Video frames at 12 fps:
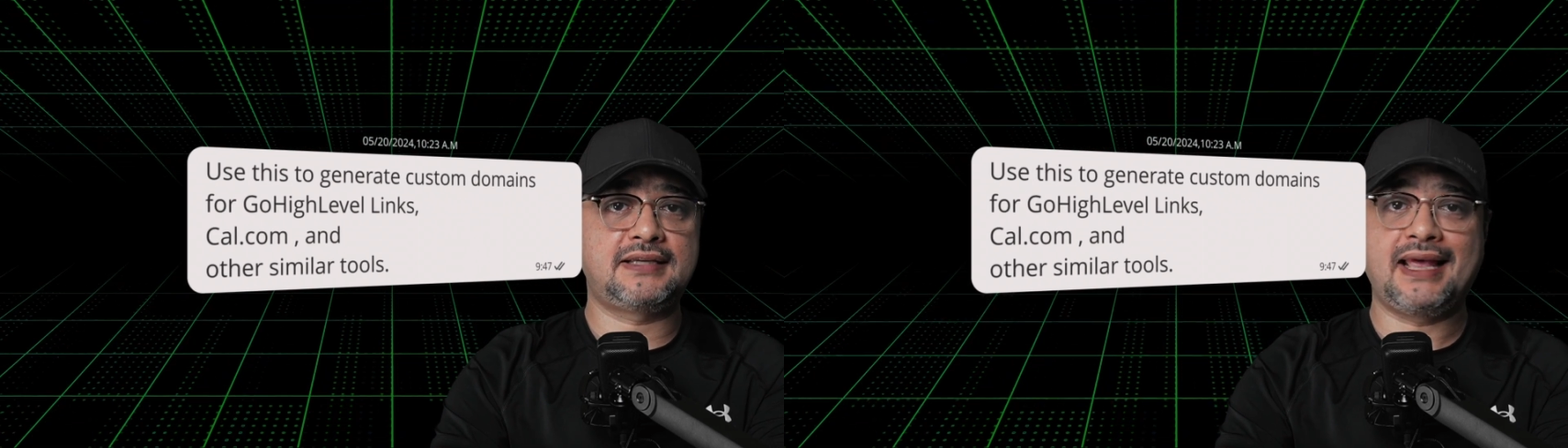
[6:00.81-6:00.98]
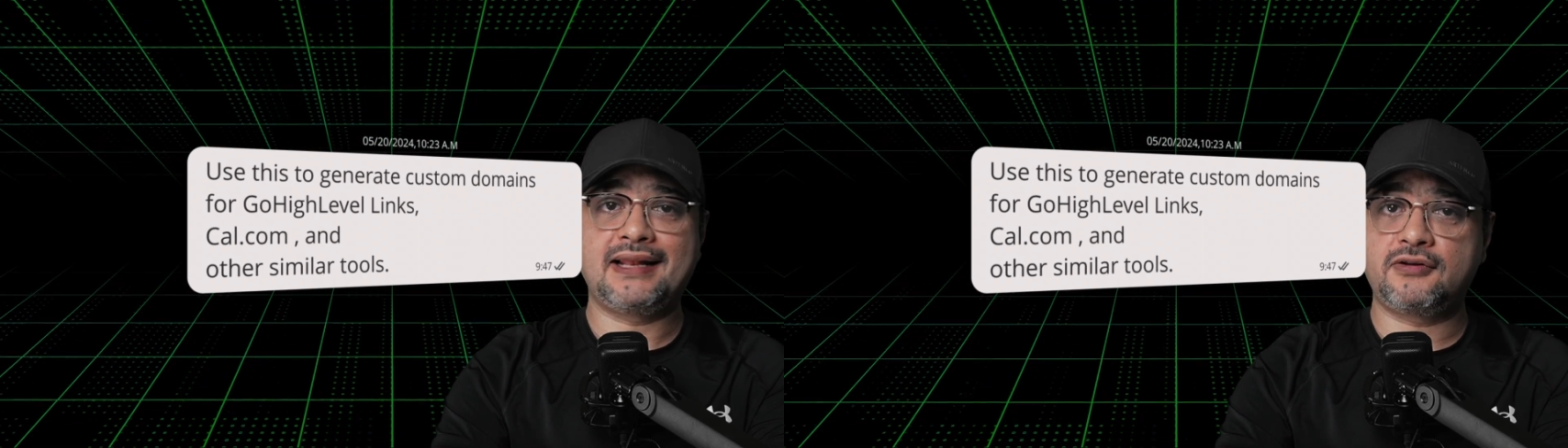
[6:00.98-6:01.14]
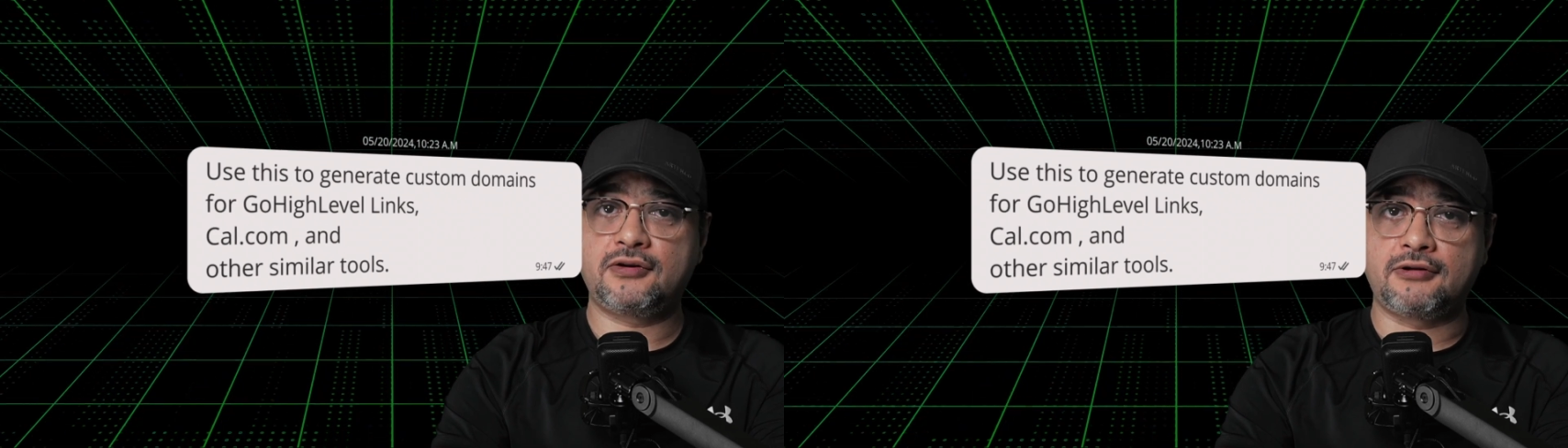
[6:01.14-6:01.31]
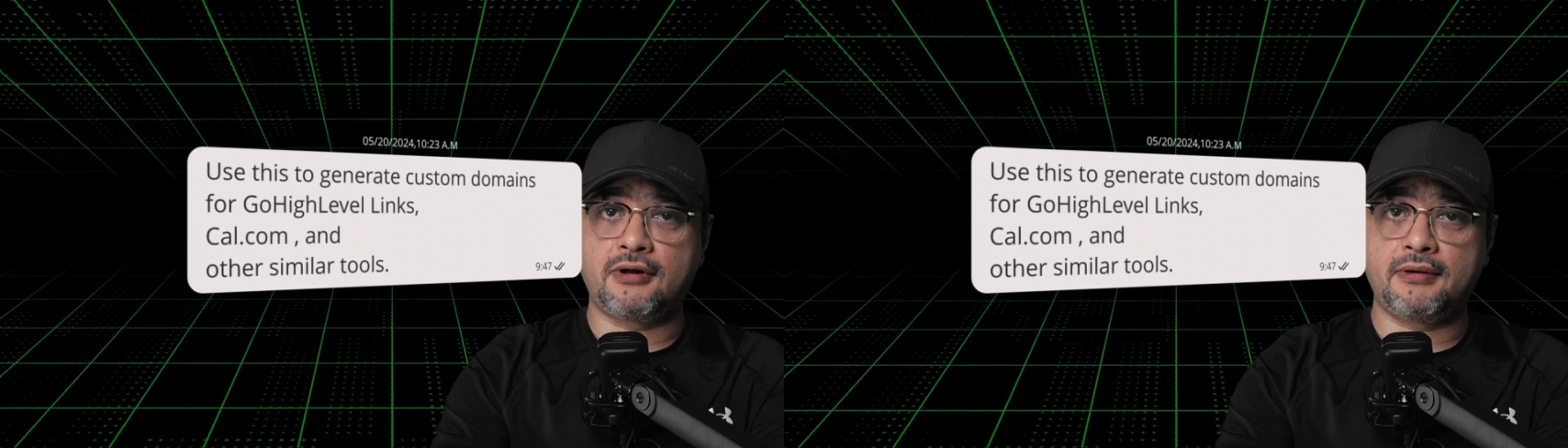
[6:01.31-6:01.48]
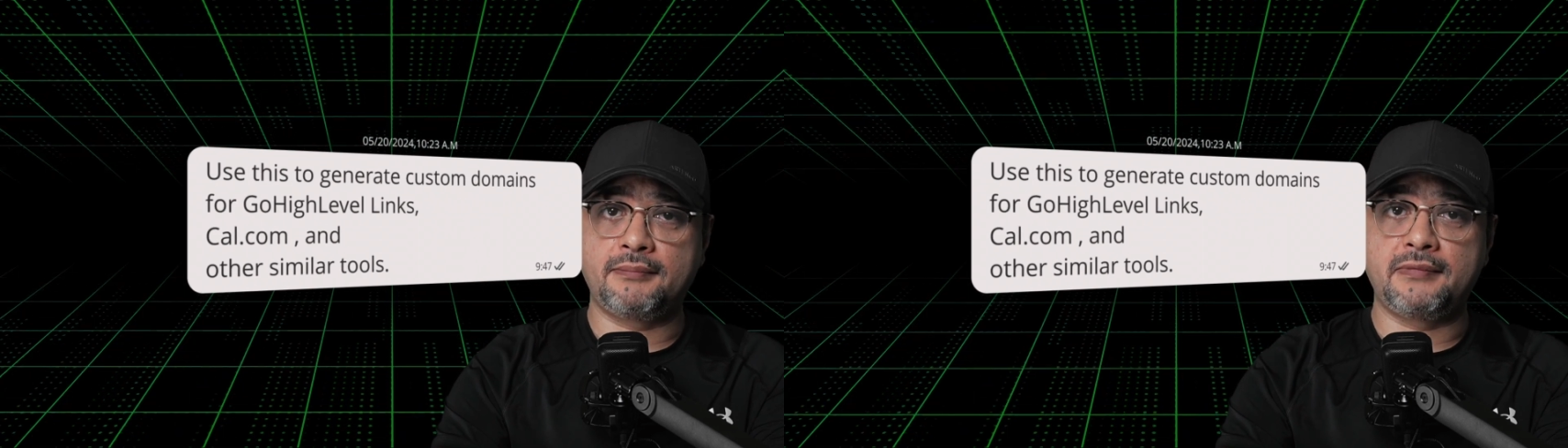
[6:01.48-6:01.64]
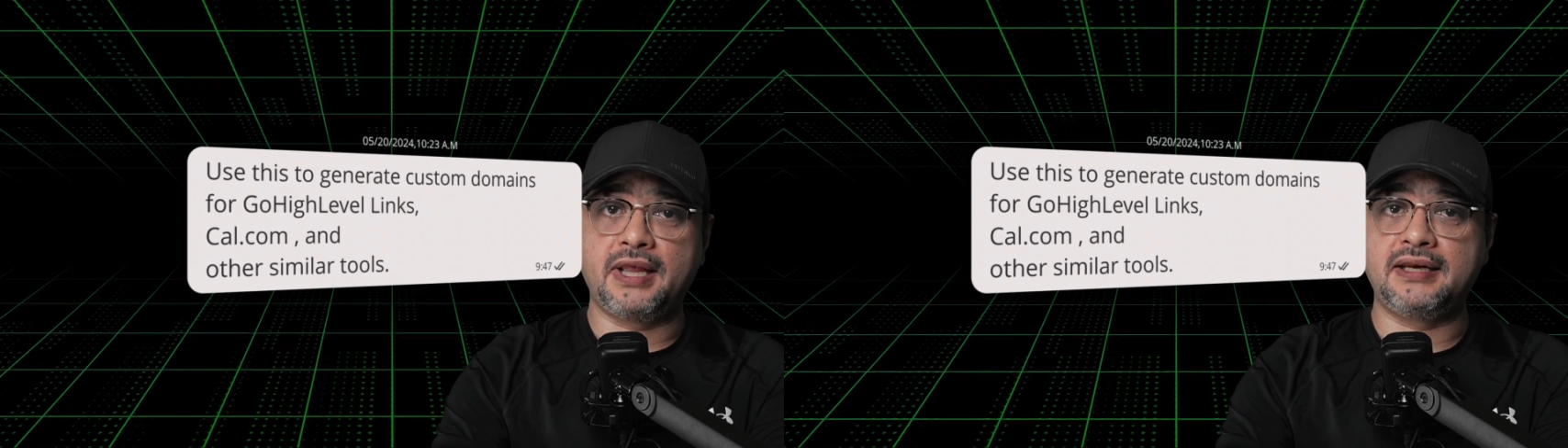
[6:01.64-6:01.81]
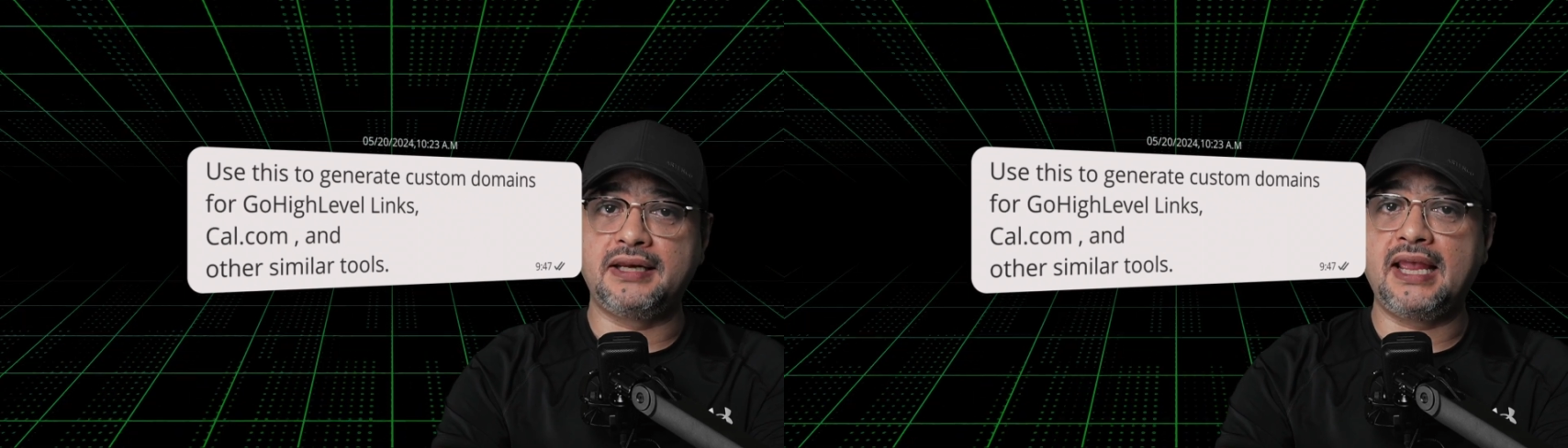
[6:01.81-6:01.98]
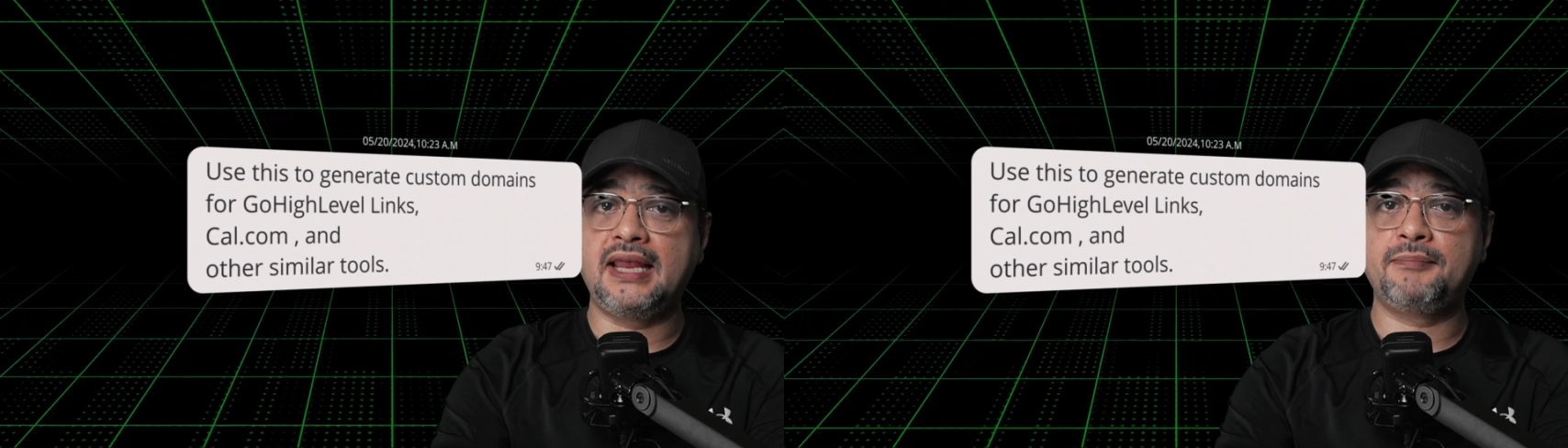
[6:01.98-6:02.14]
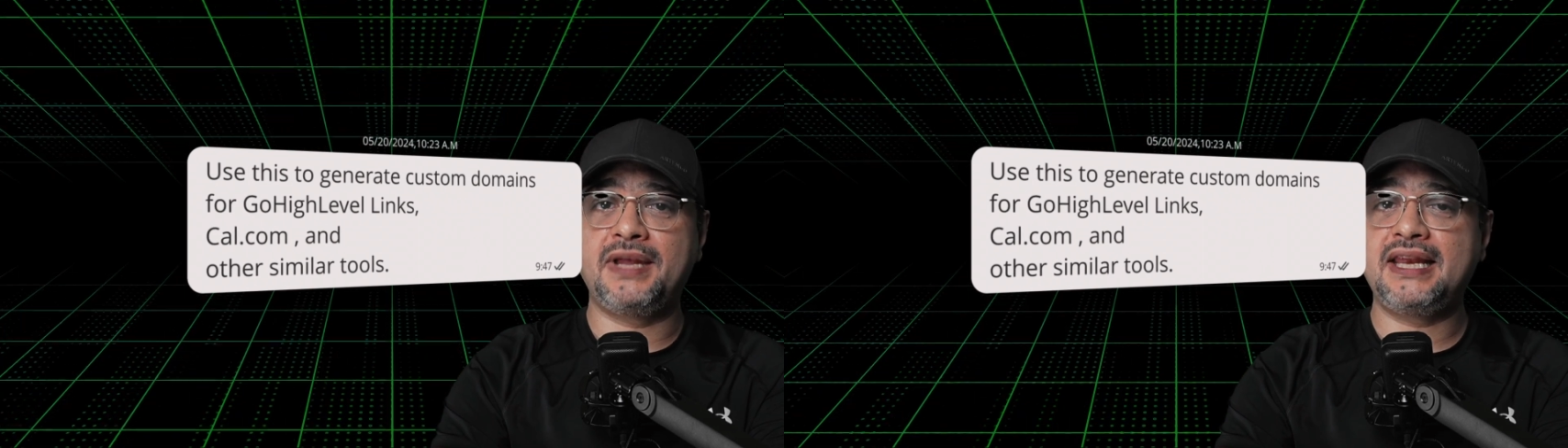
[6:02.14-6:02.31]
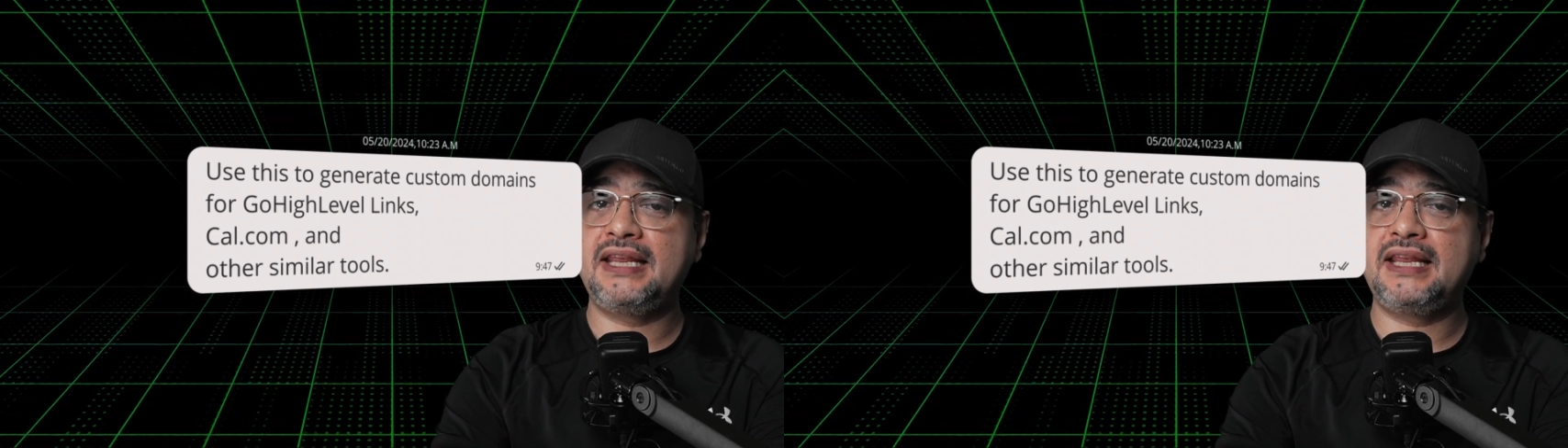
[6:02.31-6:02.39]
Cal.com, and many